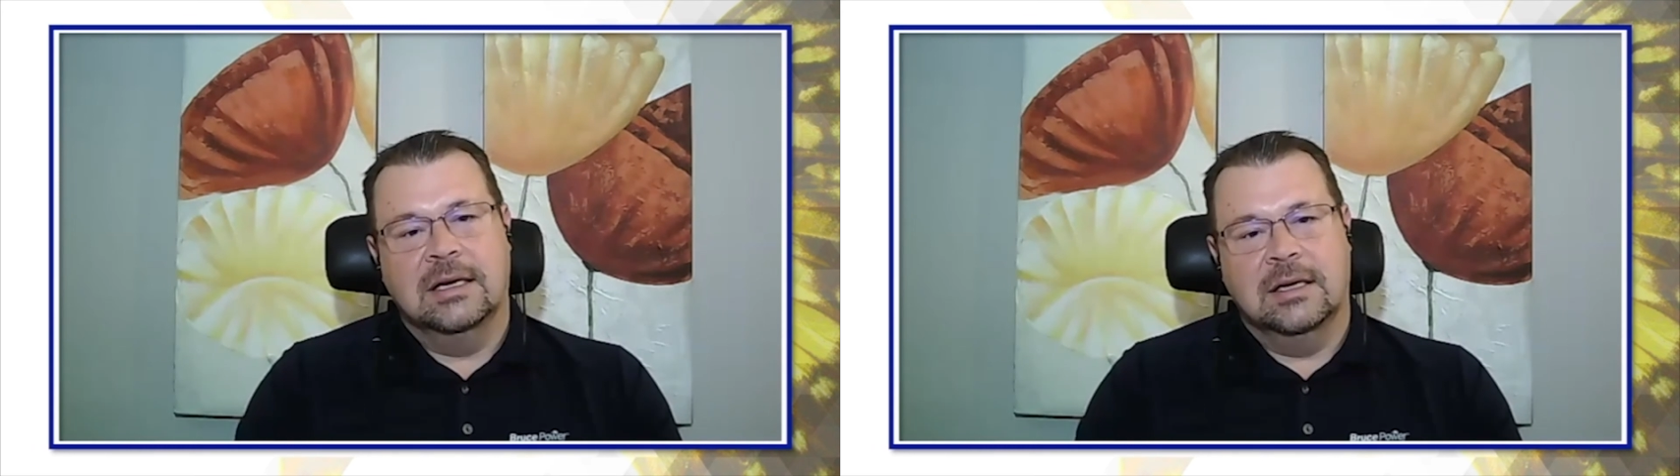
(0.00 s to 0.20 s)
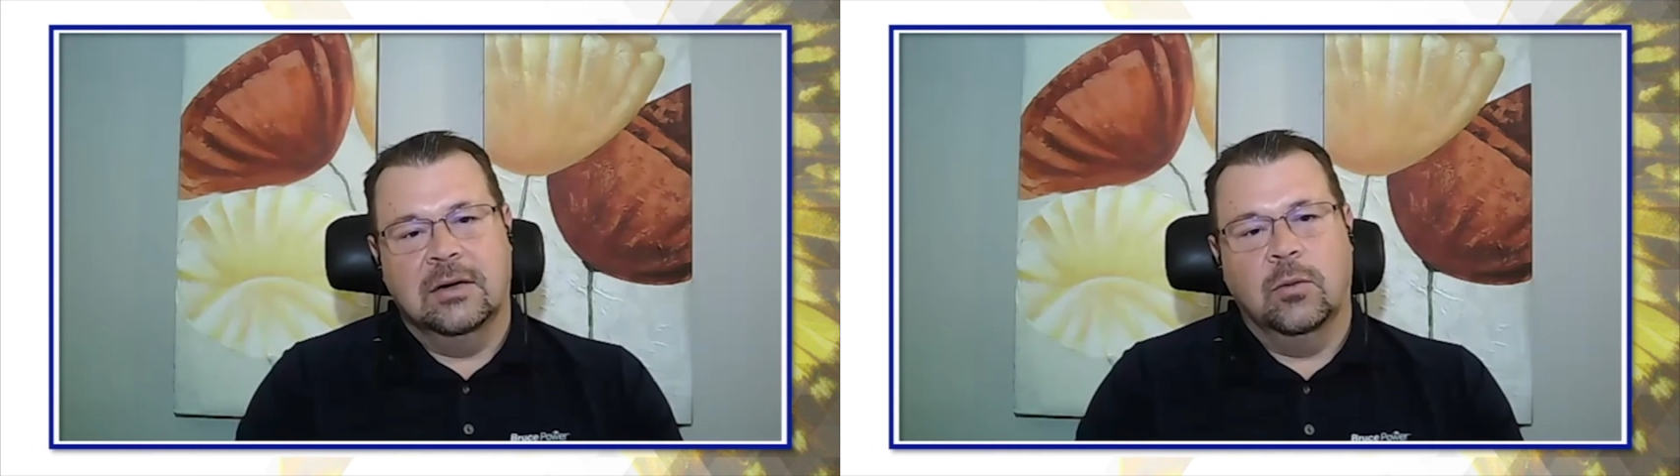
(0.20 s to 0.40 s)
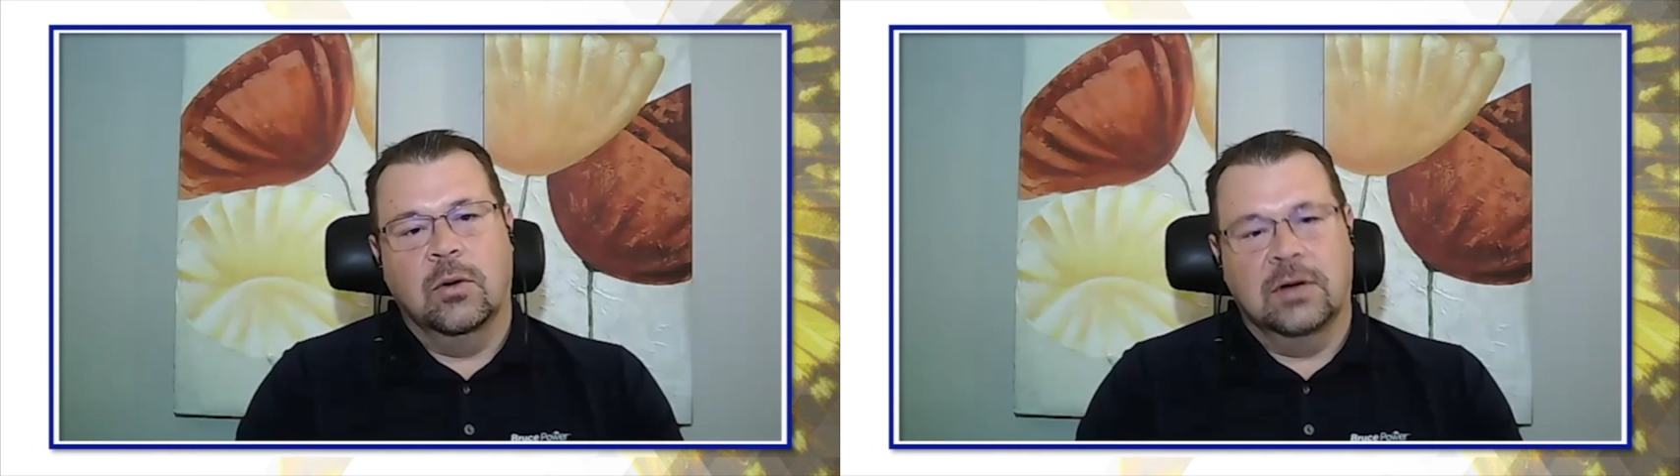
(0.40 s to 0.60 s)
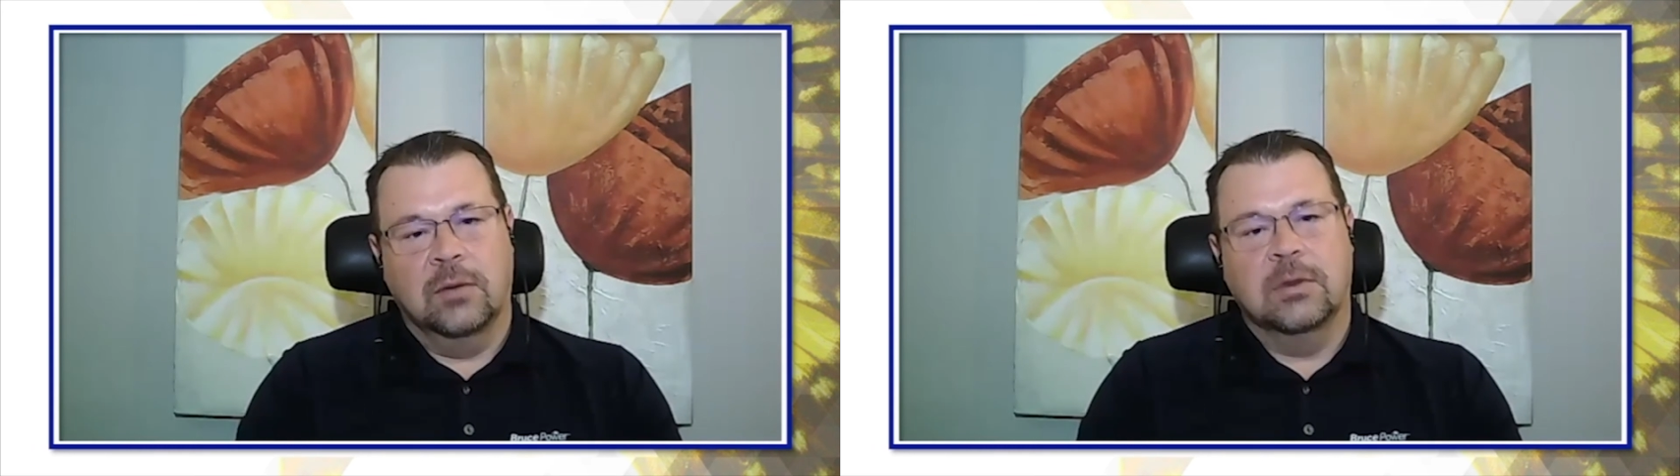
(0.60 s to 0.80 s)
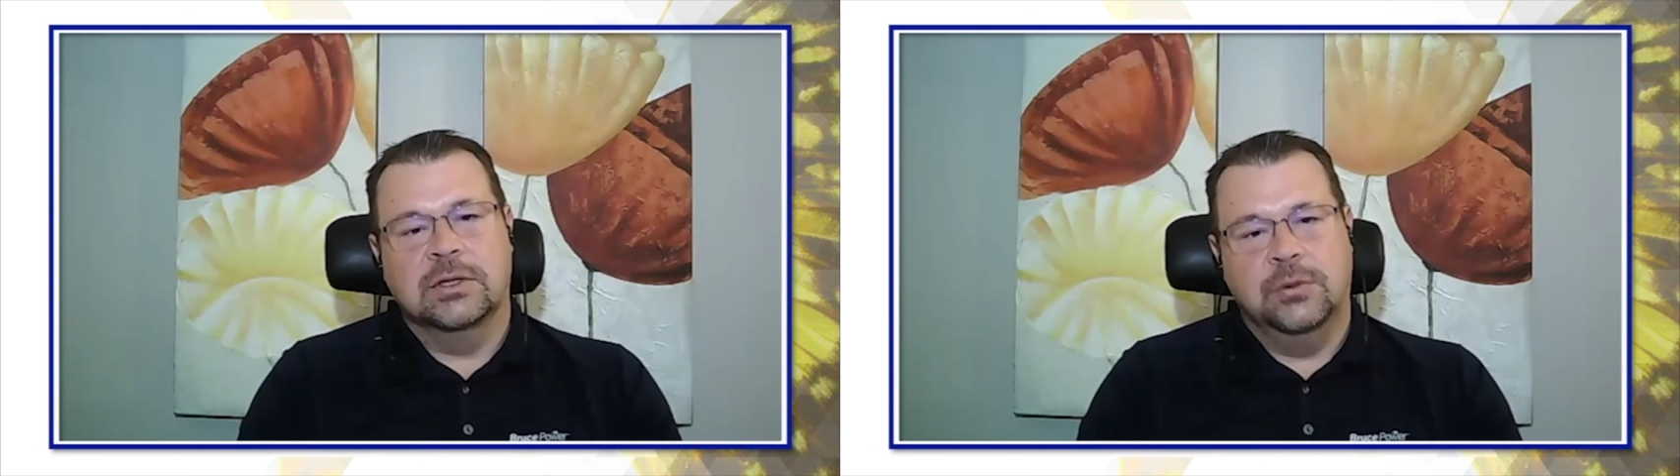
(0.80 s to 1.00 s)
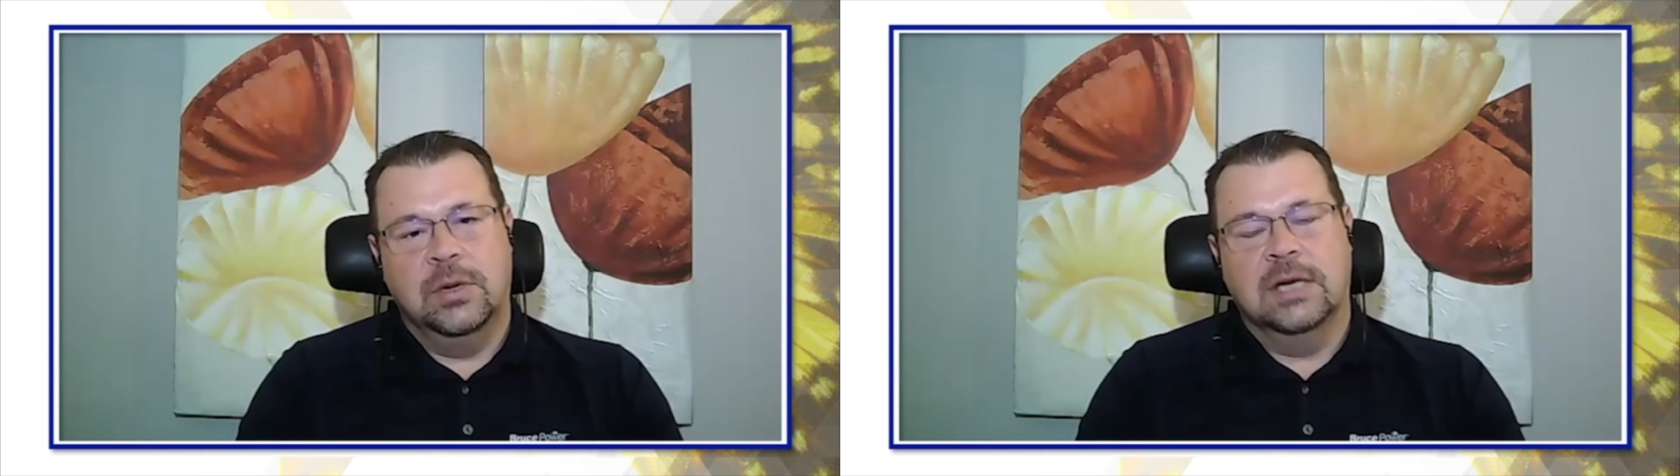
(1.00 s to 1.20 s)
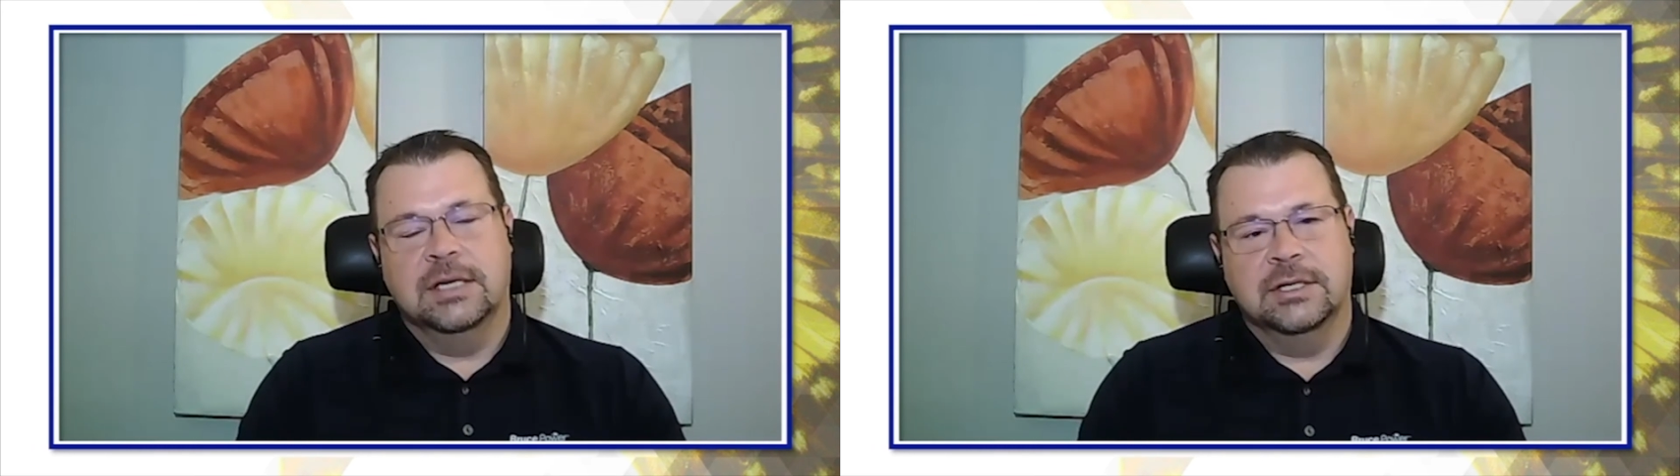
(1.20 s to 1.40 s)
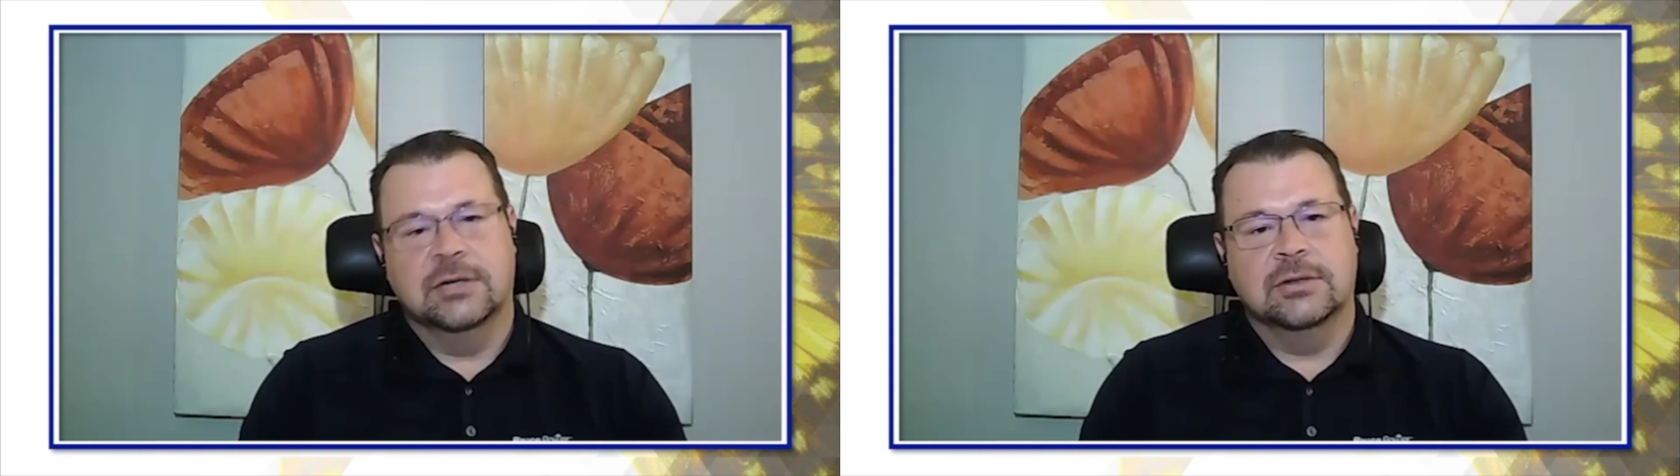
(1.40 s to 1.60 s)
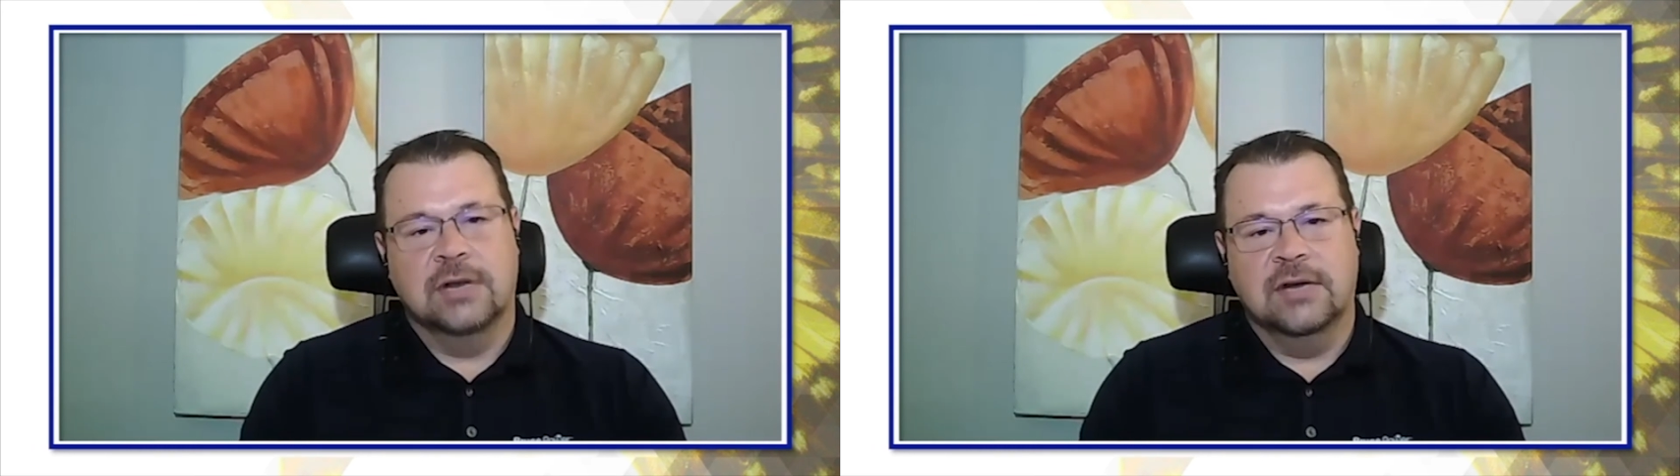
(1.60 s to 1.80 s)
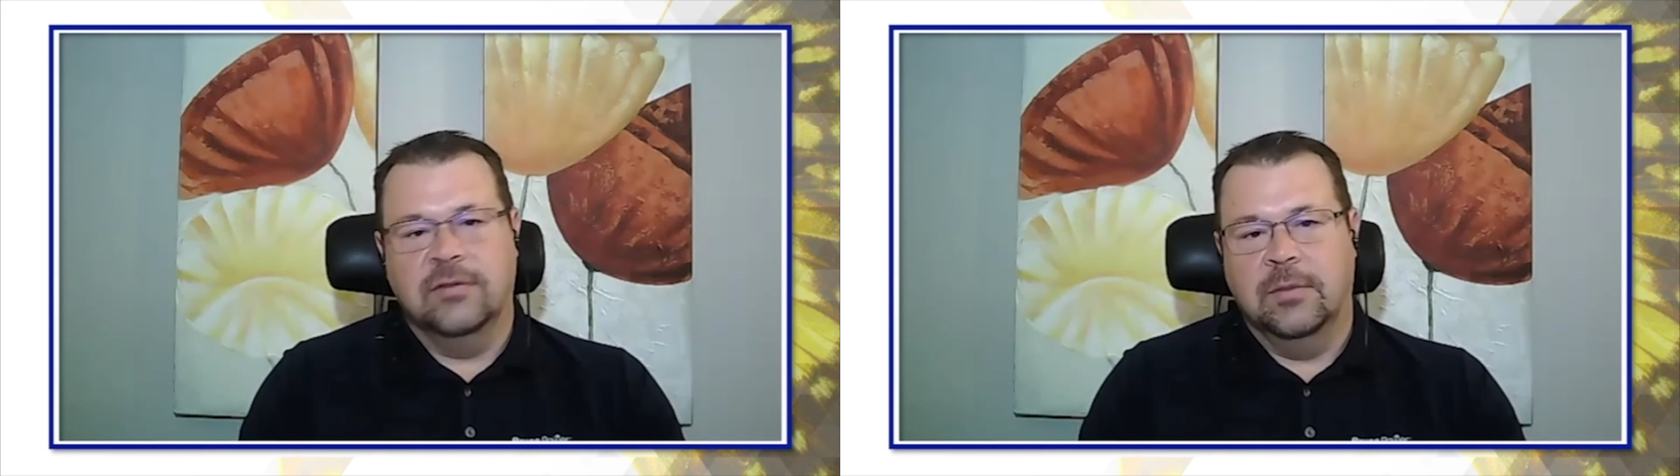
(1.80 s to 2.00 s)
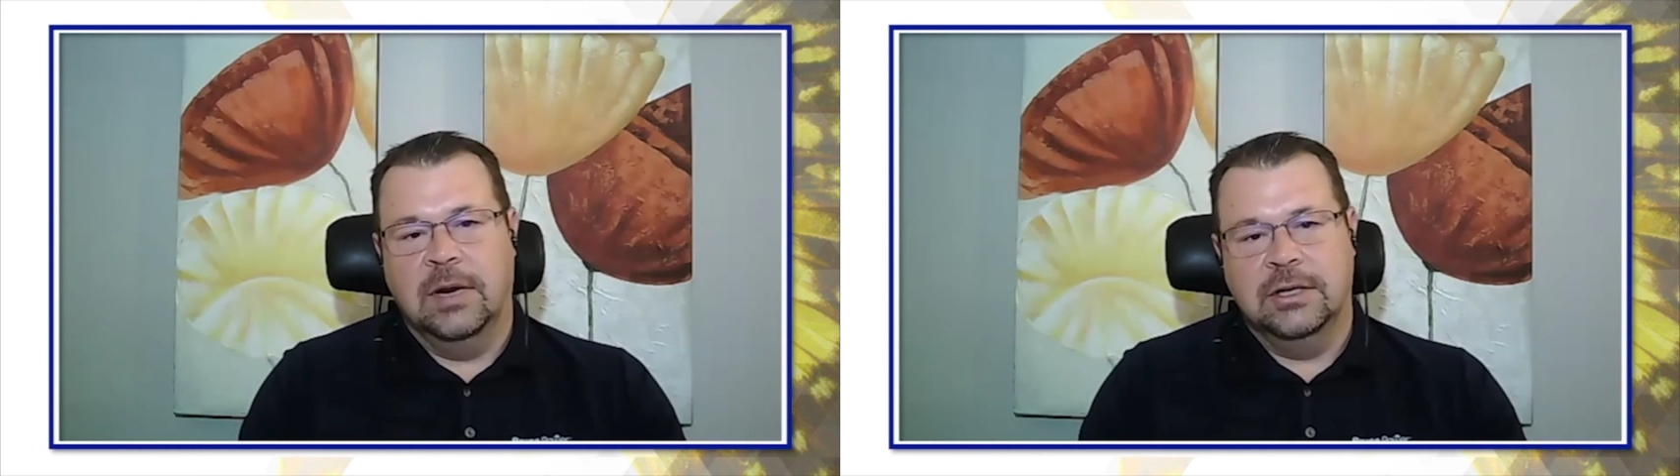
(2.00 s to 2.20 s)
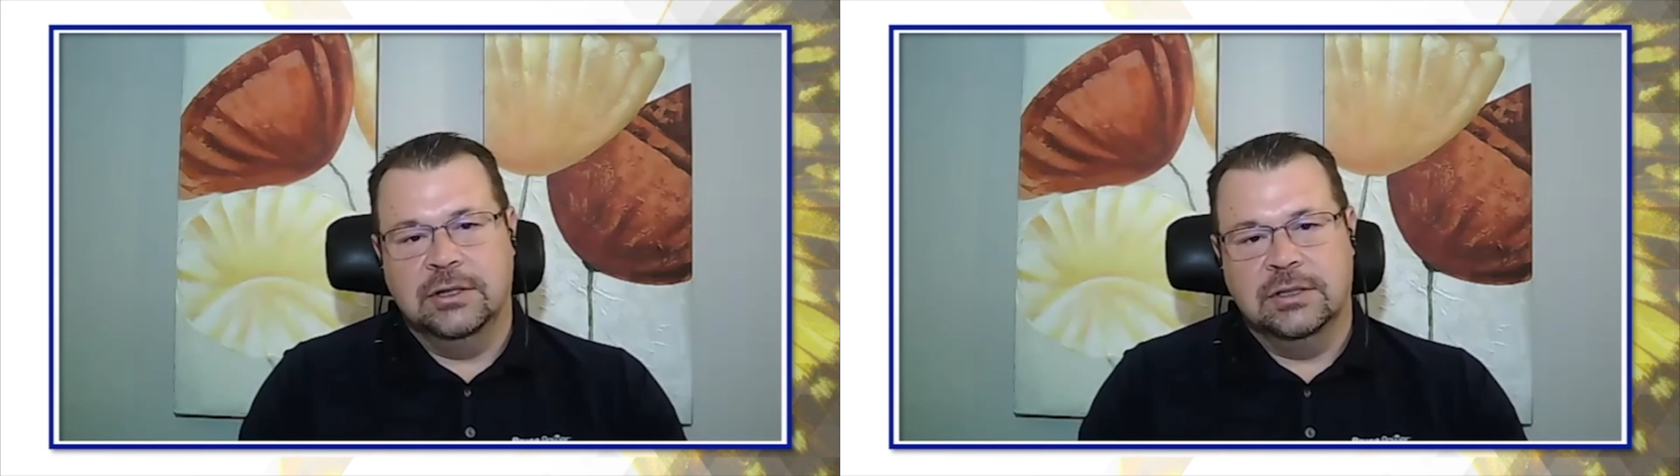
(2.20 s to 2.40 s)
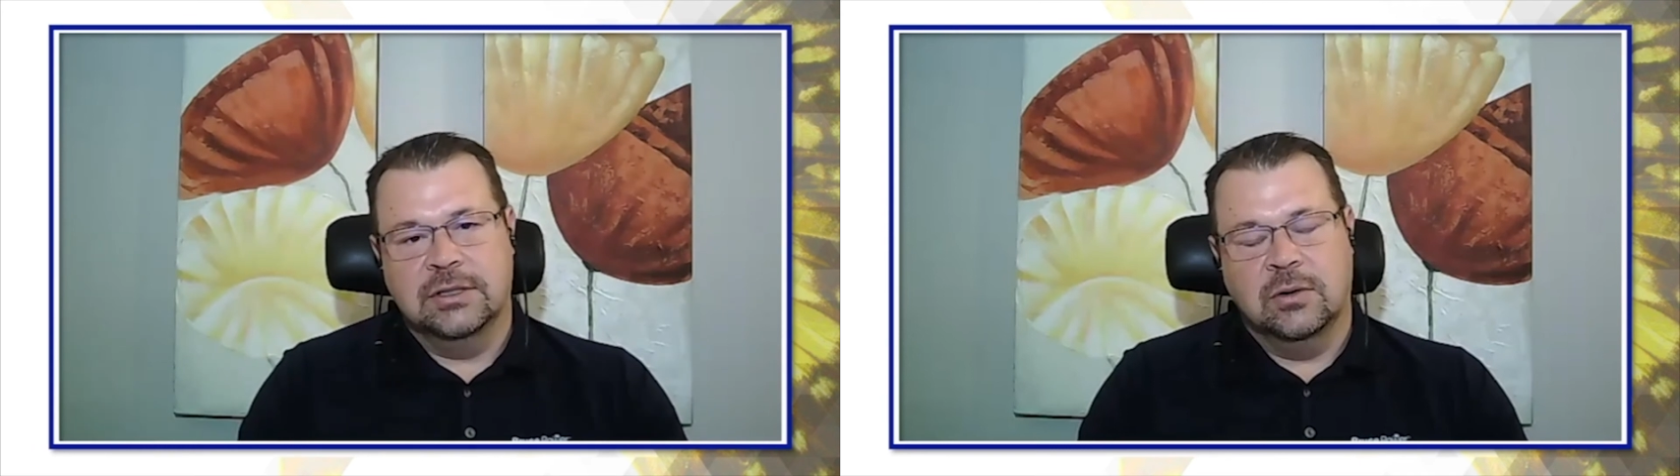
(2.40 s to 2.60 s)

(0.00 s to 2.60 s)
in the work that we're doing in digital transformation.